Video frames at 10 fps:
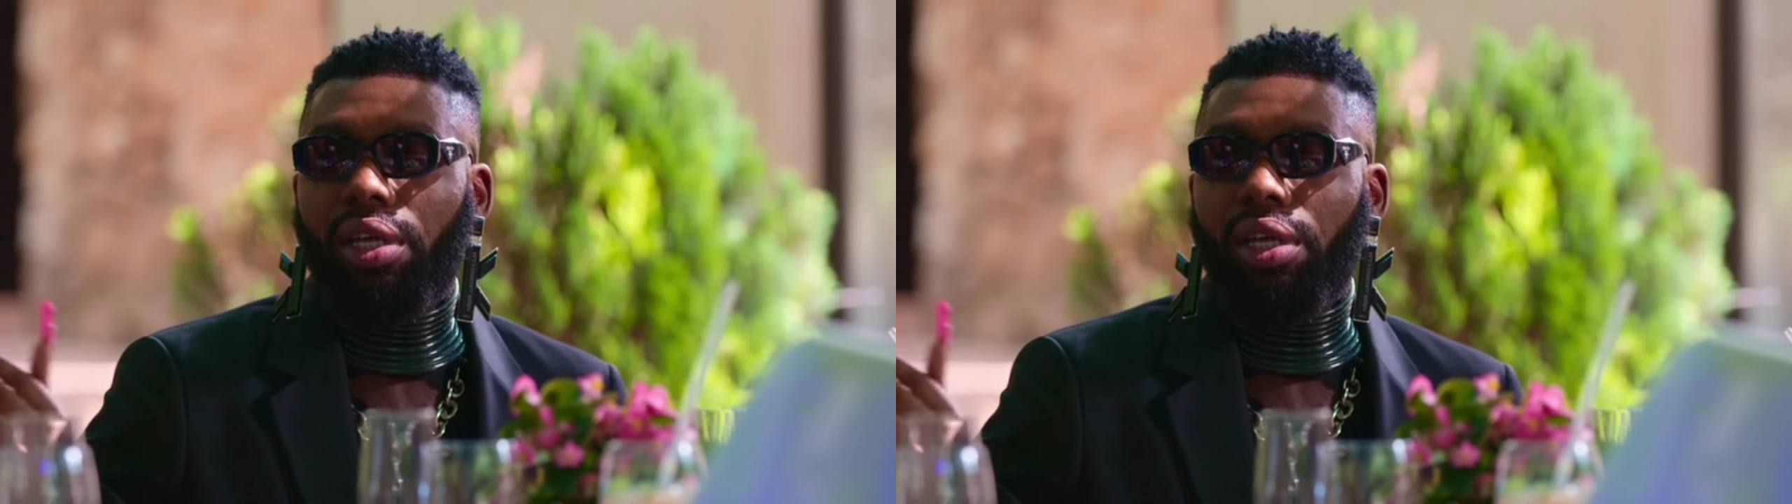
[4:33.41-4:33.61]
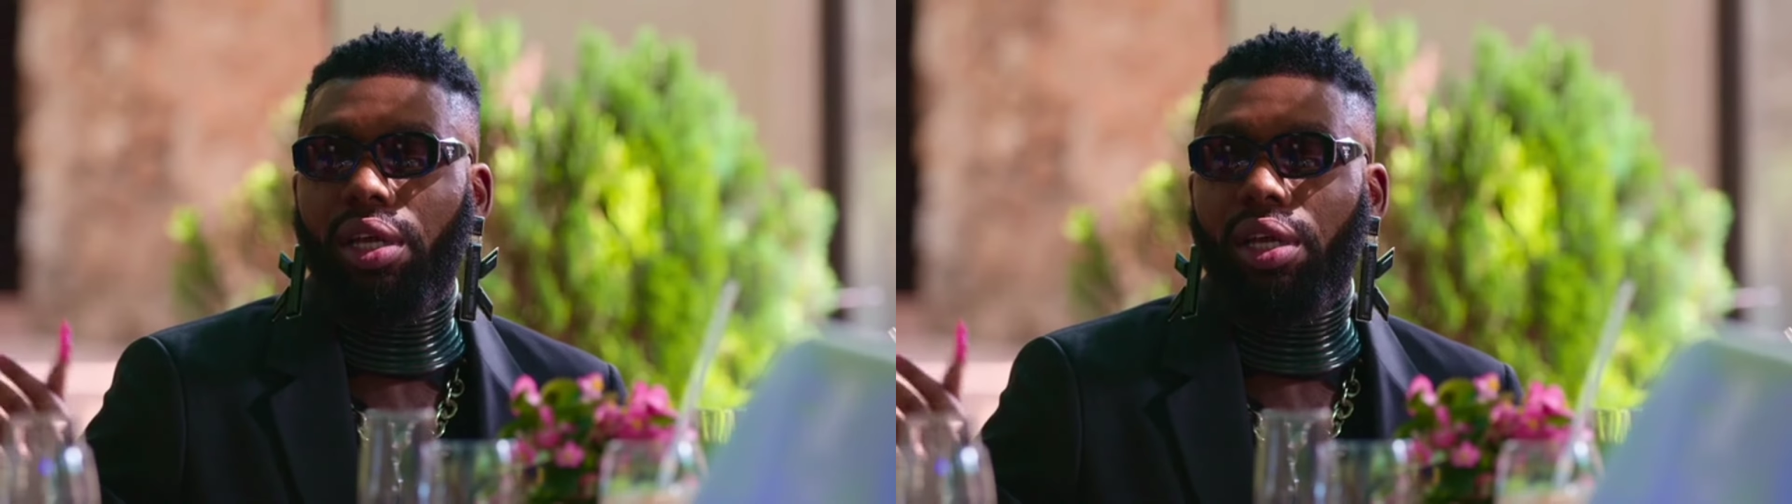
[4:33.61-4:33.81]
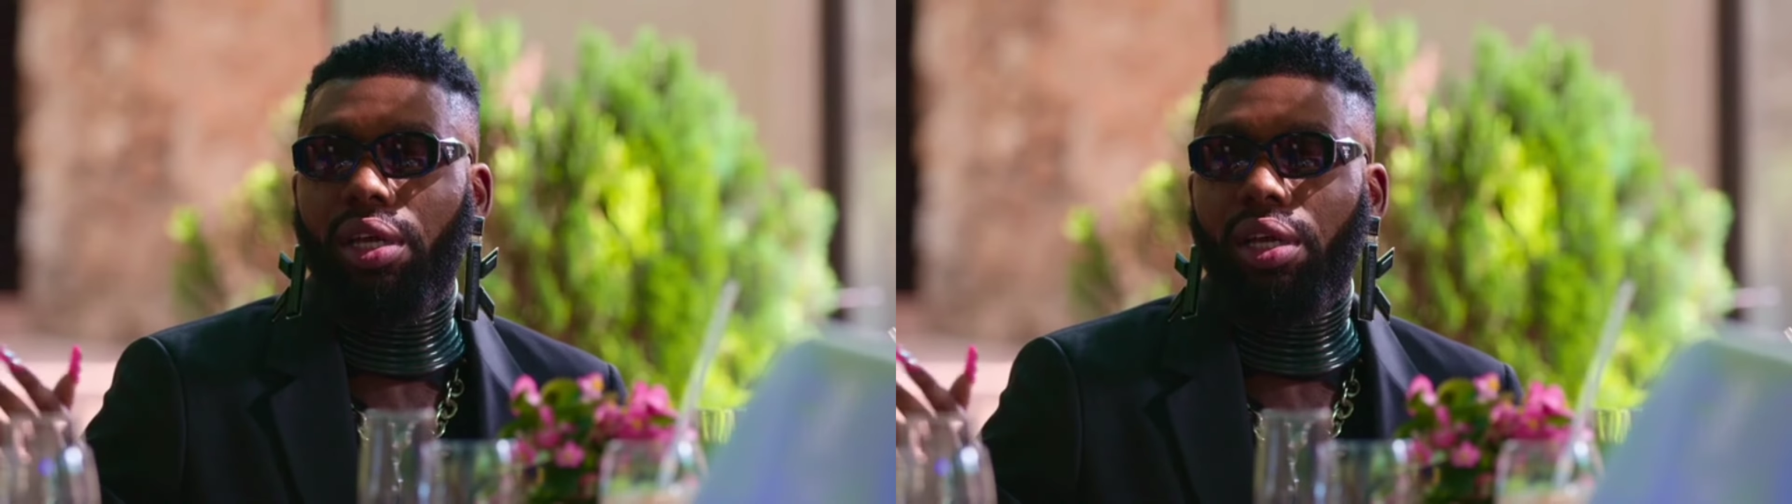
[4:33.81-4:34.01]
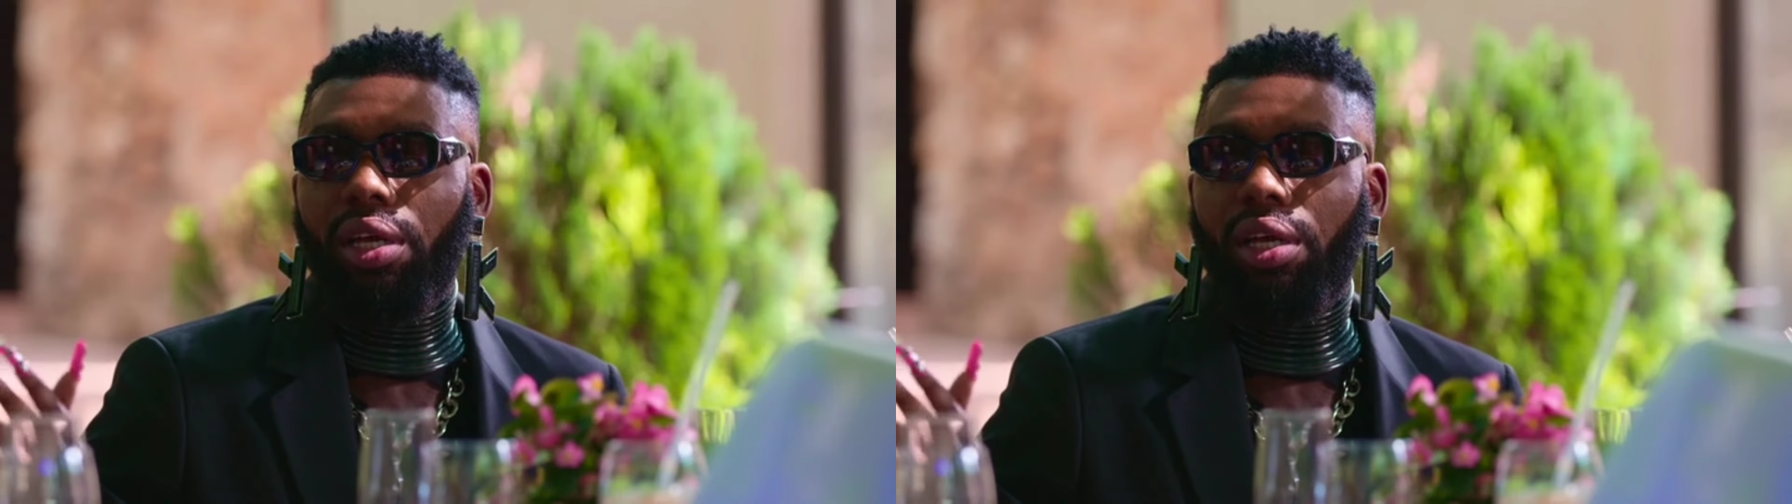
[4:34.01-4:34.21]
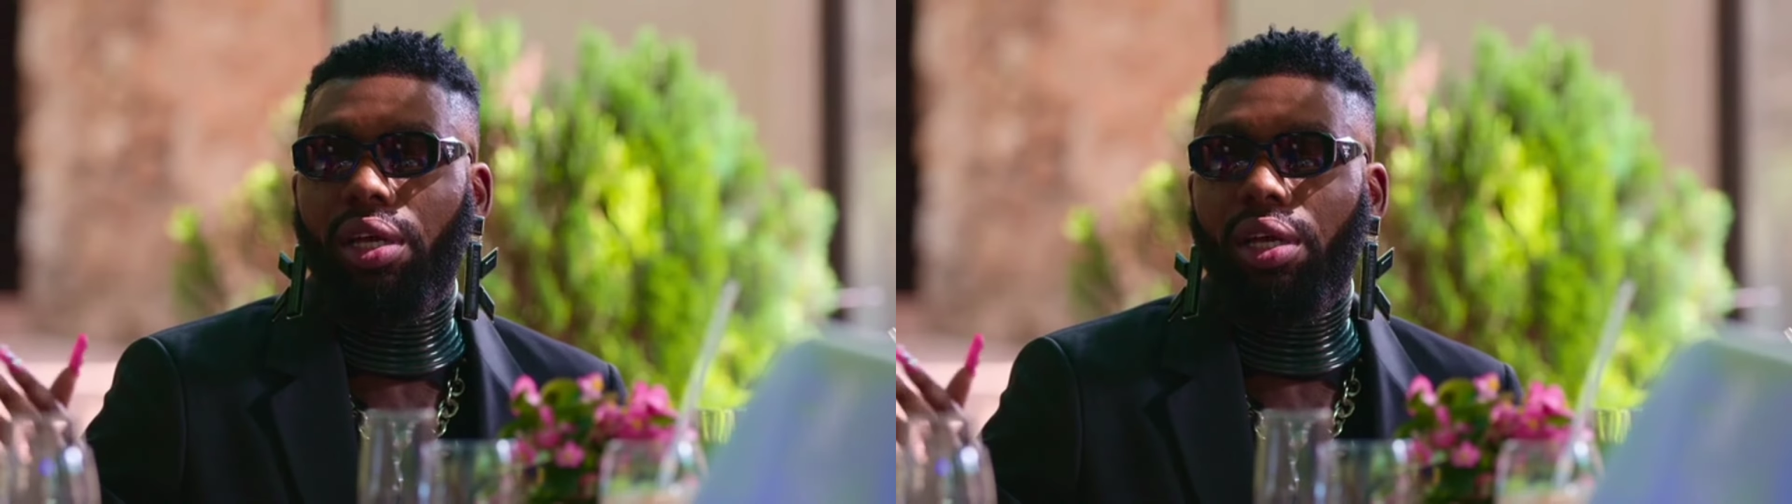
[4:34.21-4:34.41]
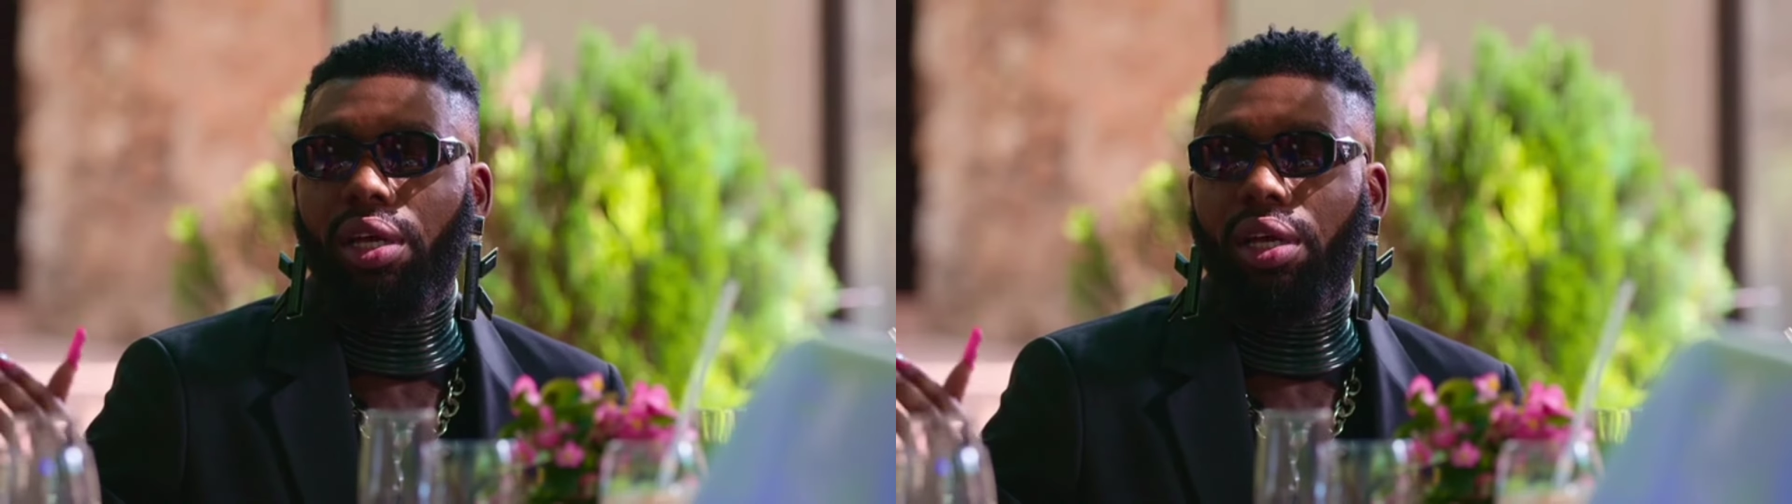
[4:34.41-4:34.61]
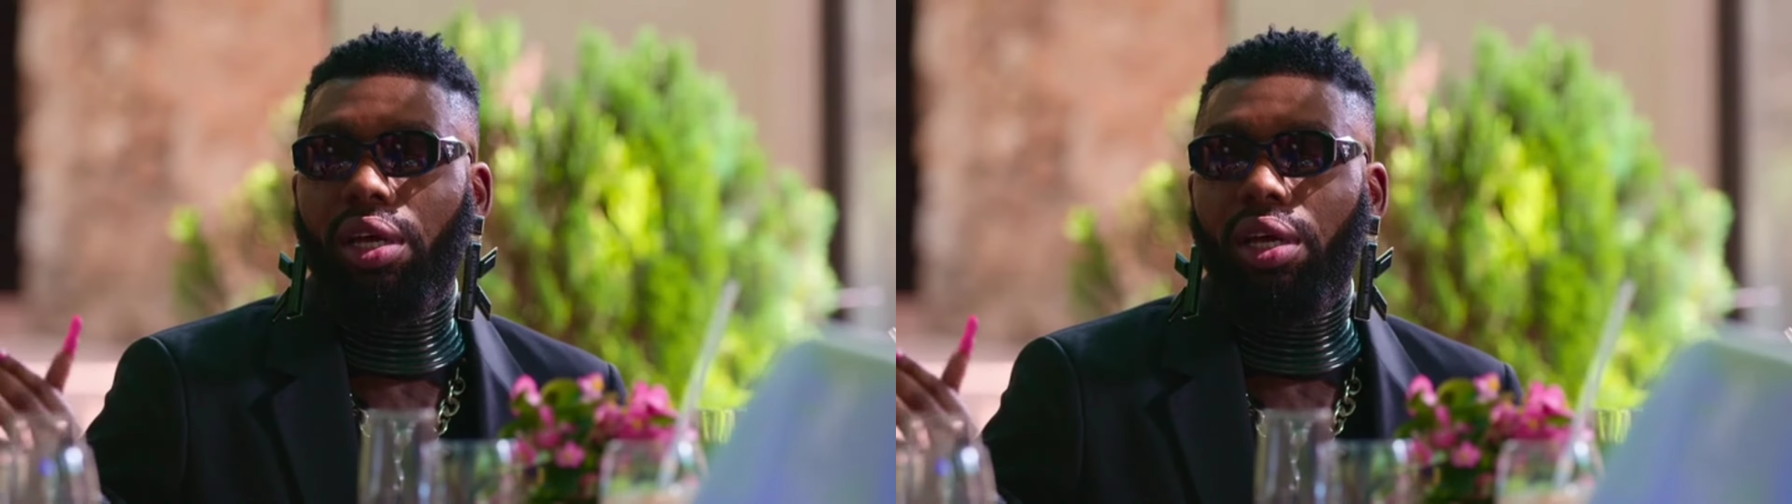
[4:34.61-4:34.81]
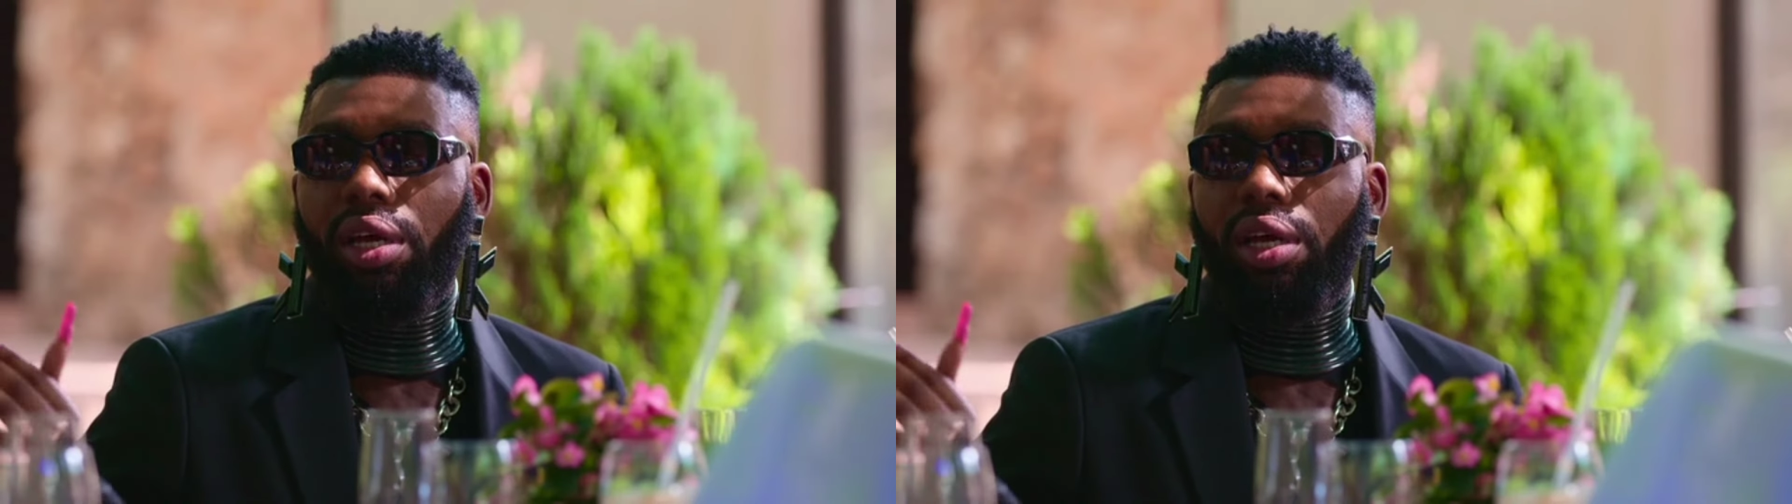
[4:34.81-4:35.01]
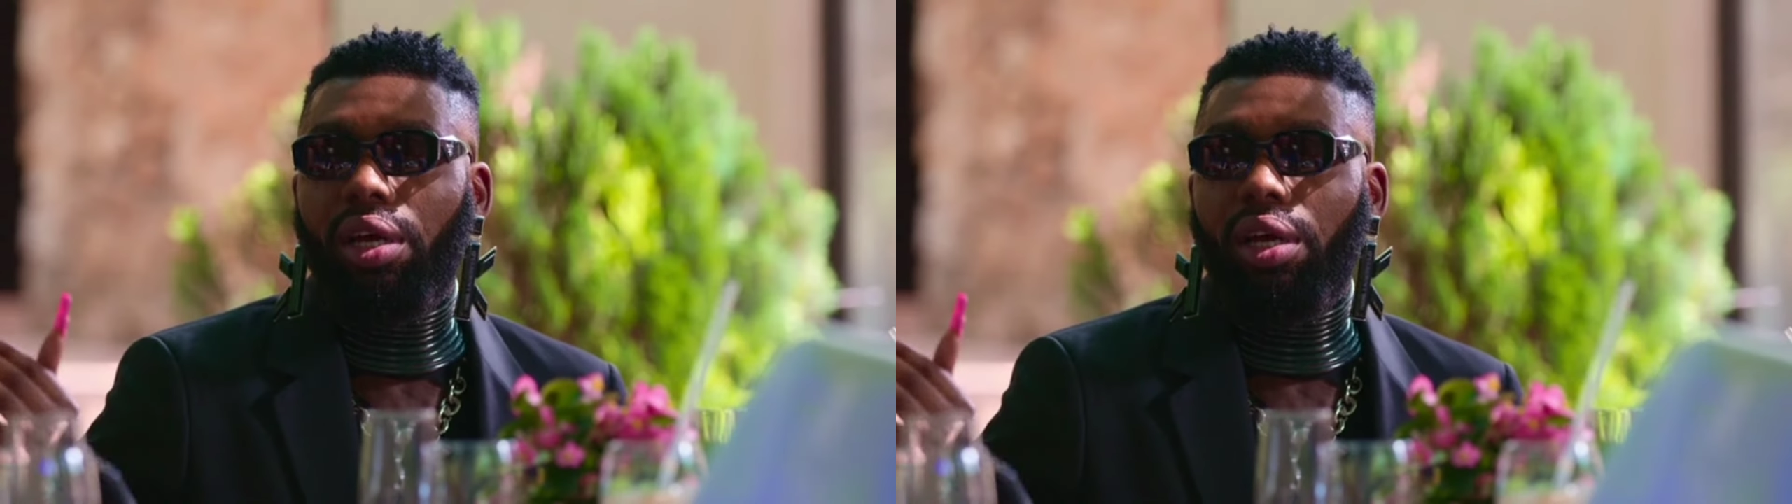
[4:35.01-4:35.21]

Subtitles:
and not because he